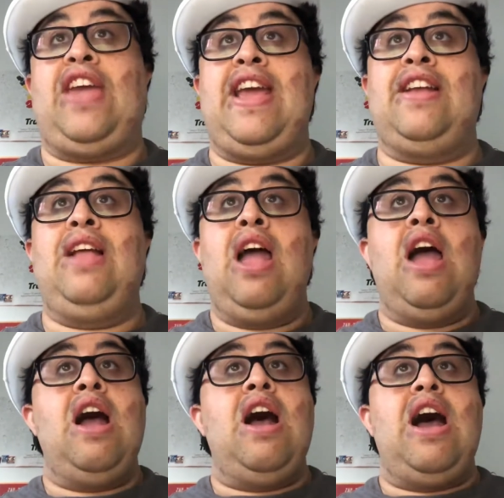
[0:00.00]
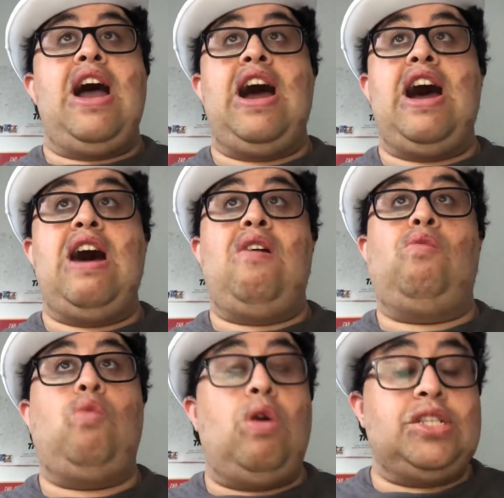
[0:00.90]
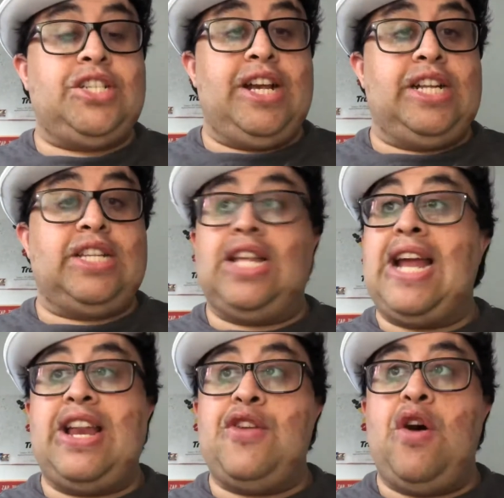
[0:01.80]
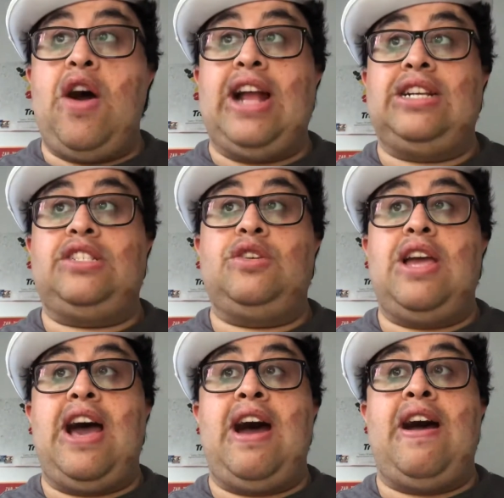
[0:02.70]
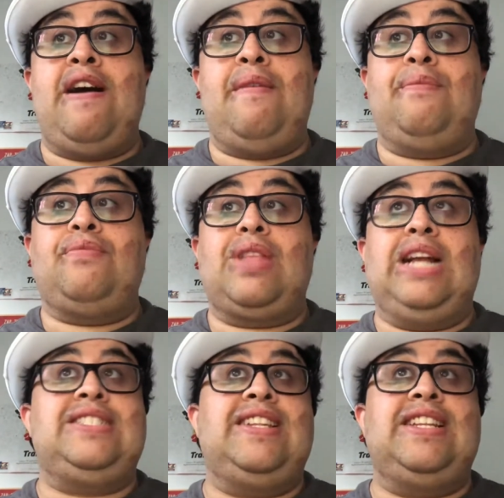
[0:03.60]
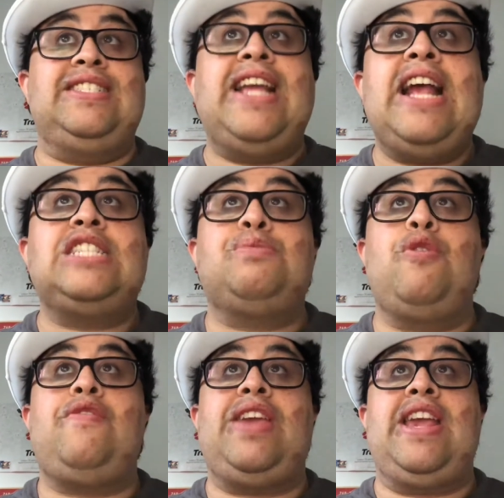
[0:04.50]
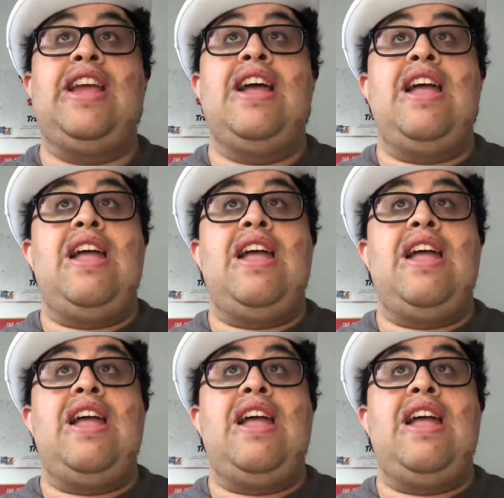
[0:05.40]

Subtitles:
Thing. Watch it late at night. It's an intense movie.